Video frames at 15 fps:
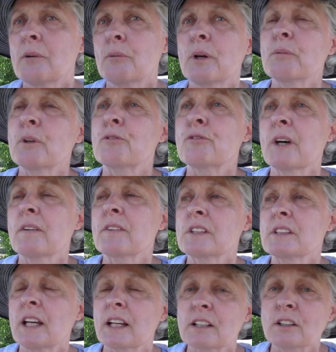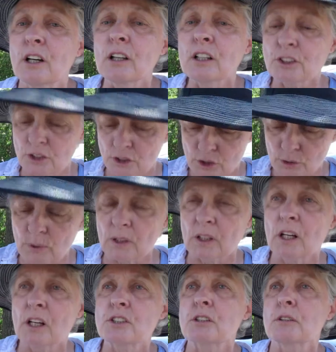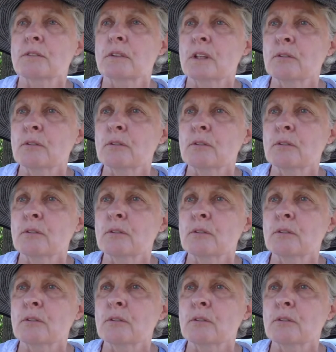when we found the technology to enlarge the